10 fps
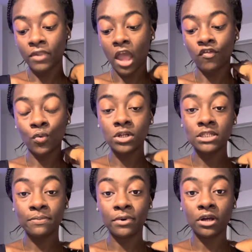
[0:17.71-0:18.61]
if you want
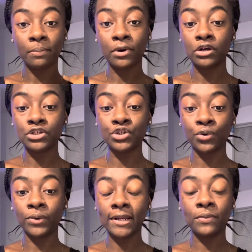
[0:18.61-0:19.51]
to book a personal
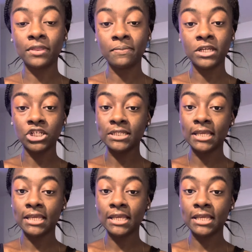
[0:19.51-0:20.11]
reading with me just